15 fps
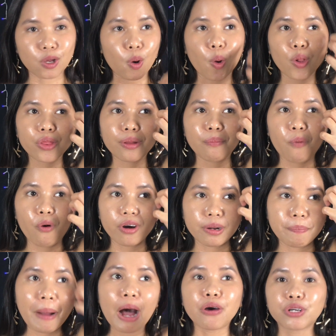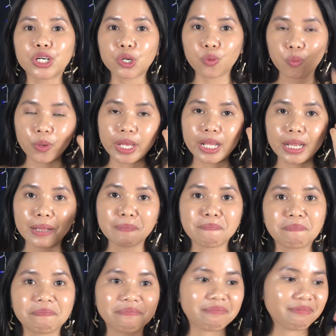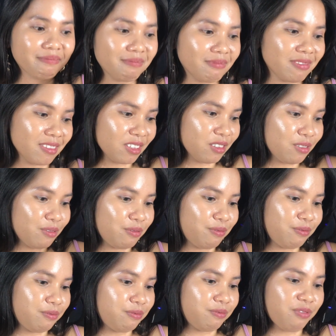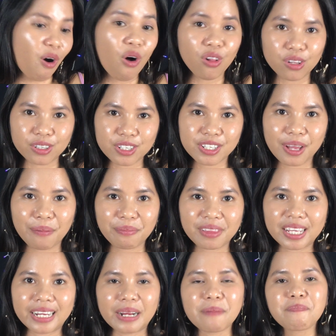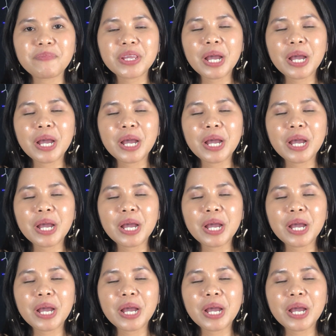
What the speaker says: So all the more the powder will fall or something.